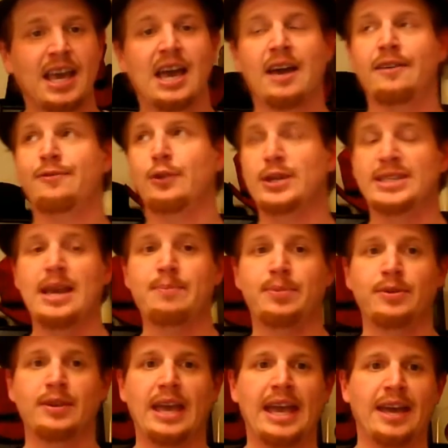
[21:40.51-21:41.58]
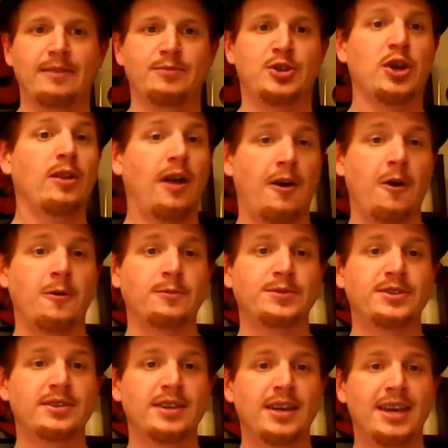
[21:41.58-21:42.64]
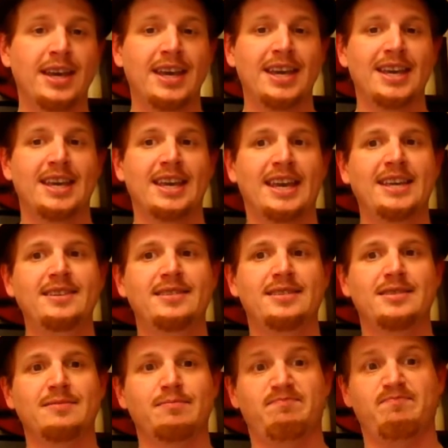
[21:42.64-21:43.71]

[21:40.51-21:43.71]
Uh, for example, uh, Sherlock Holmes, he's,